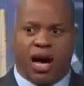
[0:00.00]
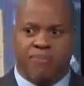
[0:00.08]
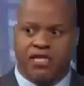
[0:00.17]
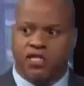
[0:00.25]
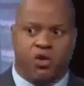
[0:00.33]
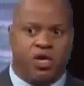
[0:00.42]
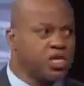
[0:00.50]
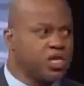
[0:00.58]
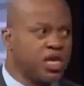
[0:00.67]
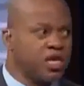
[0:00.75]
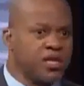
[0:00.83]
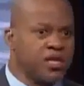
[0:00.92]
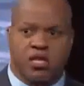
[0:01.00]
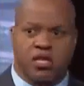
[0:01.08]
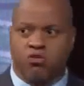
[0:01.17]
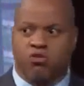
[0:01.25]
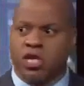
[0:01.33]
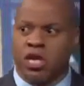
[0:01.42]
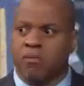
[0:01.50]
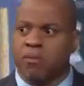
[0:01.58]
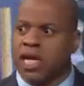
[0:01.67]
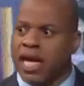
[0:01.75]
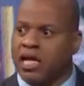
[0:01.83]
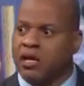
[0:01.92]
I'm not trusting anything that you tell
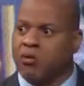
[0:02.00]
me